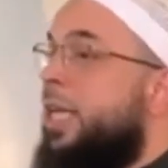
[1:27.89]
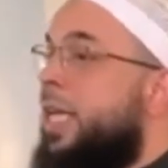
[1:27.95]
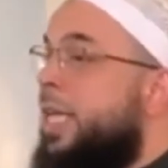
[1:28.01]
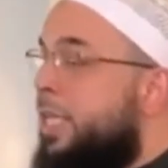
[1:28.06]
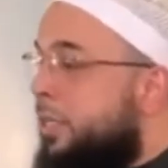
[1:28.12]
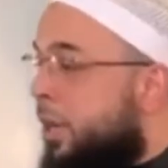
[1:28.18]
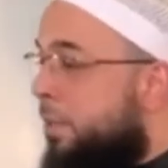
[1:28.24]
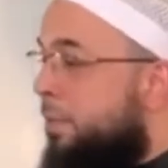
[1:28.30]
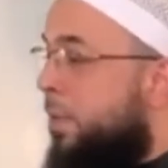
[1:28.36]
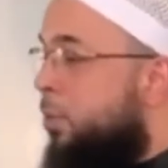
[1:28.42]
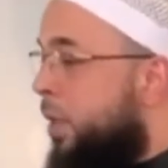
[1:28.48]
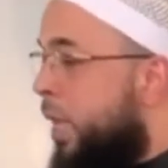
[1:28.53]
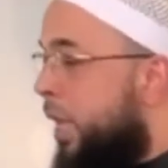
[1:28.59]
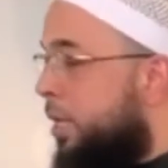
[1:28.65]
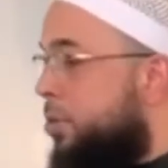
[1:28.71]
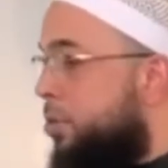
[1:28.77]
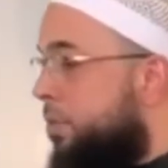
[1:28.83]
He is our
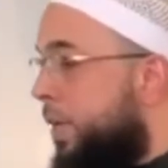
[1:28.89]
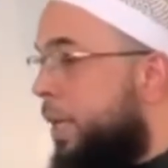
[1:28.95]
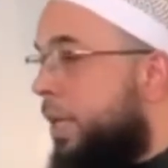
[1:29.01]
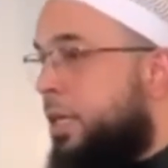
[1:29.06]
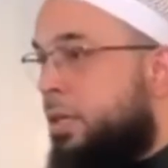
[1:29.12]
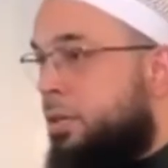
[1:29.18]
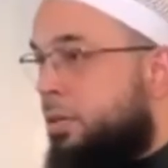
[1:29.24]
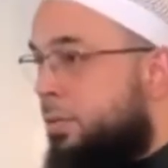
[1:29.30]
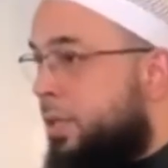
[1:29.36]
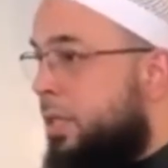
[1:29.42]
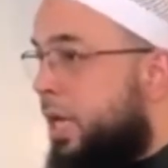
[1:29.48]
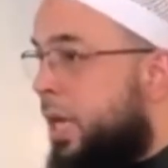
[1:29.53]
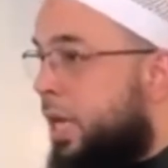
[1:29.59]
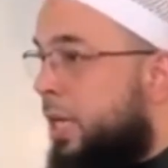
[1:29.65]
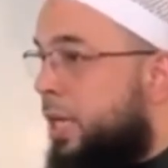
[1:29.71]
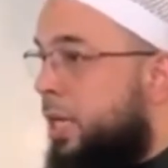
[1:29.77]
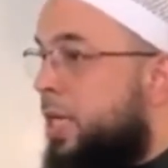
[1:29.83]
Mola subhanahu wa
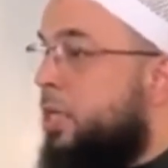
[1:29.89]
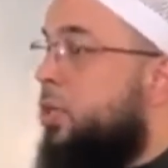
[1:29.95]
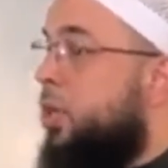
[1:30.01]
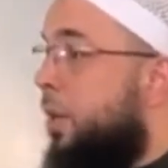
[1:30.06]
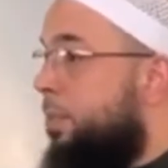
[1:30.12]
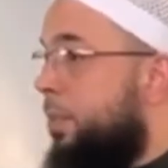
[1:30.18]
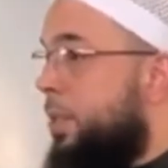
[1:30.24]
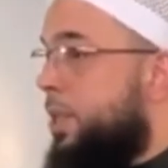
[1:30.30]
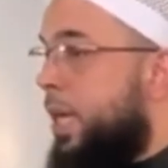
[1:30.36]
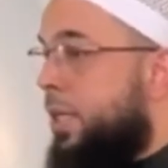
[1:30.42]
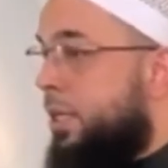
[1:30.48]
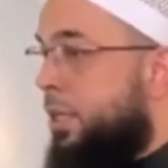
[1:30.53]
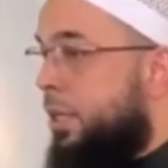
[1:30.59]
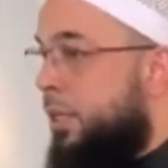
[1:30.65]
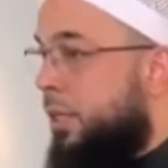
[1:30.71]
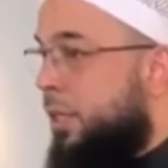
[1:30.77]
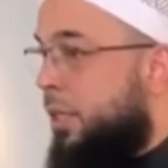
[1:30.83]
ta'ala. He is our
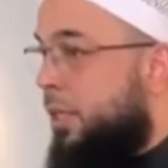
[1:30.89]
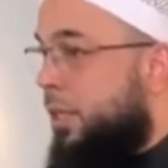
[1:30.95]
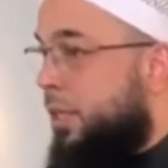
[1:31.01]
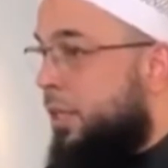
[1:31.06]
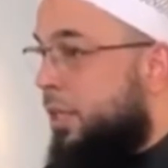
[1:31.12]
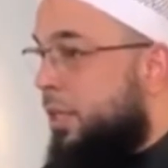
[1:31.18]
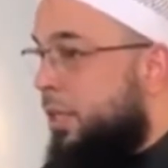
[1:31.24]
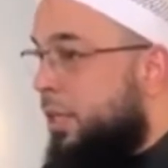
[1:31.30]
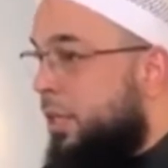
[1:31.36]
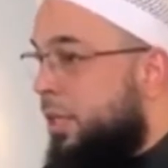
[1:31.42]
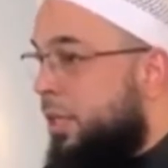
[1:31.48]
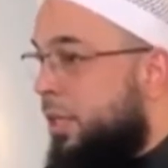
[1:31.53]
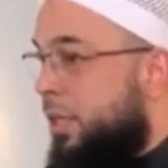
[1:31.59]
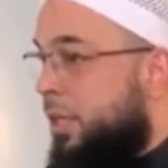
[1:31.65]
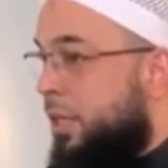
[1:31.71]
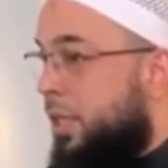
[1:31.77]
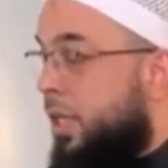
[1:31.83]
protector.
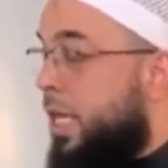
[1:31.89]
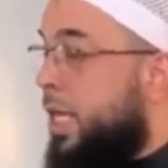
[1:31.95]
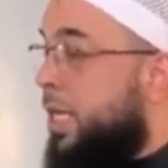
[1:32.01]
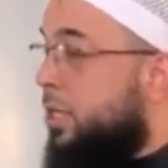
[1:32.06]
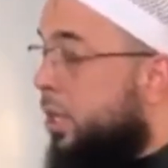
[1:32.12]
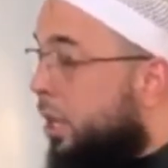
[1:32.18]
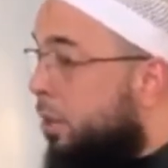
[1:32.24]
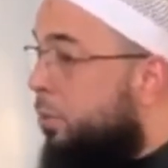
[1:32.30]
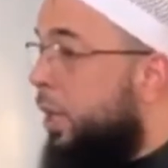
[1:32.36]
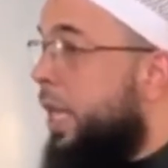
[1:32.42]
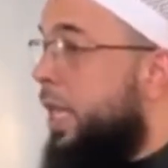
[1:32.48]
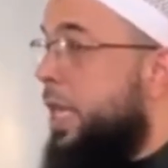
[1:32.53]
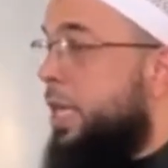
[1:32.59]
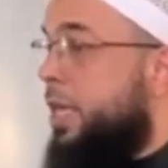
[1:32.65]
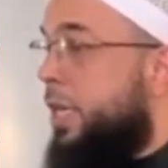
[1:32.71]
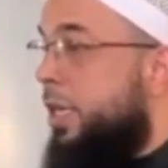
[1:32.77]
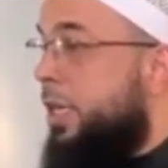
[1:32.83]
And he is our
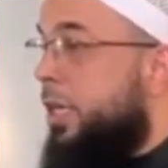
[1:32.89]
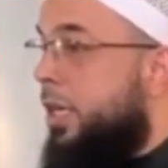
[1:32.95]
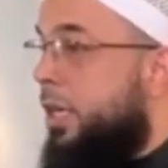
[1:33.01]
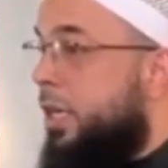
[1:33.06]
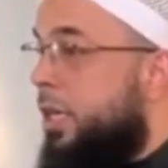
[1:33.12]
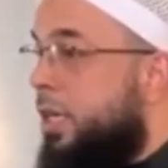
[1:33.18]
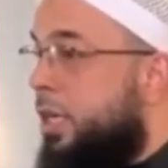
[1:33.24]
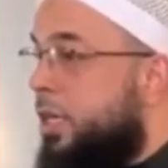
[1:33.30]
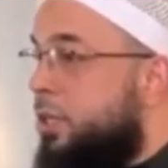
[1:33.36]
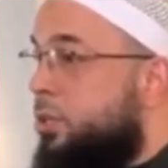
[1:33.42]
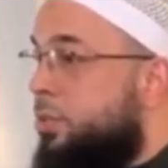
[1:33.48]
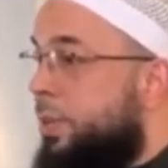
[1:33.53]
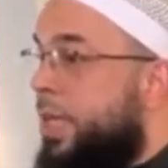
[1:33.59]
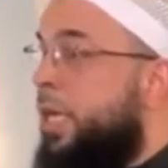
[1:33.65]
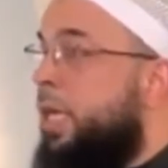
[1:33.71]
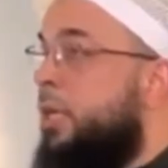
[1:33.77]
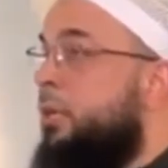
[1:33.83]
wali
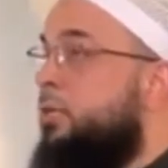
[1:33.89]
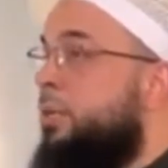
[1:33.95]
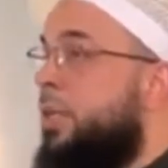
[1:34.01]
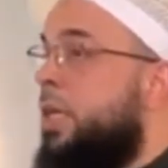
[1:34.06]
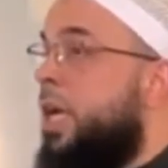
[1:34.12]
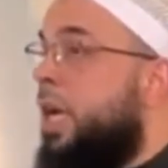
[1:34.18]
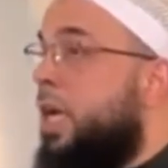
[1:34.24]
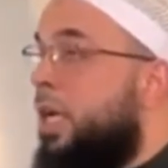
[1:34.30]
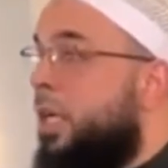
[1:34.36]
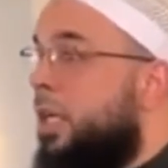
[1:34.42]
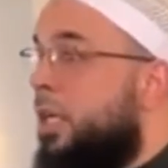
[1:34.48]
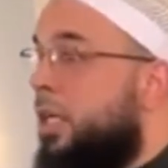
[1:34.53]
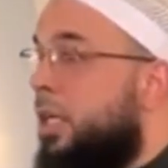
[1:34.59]
subhanahu wa ta'ala.